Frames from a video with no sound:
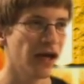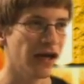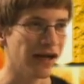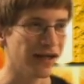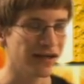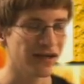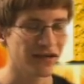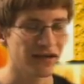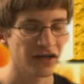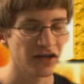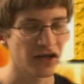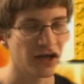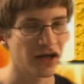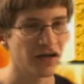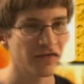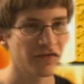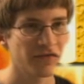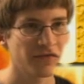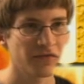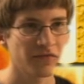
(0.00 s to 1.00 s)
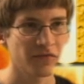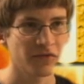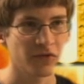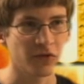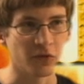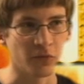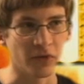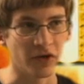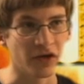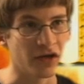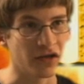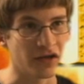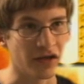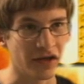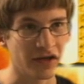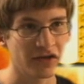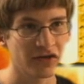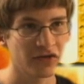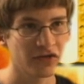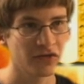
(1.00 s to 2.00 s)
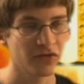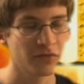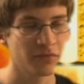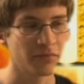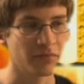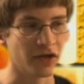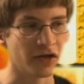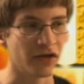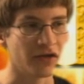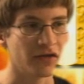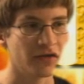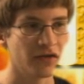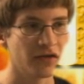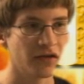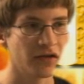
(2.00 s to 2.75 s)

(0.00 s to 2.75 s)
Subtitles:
It didn't take off the way I'd like to, but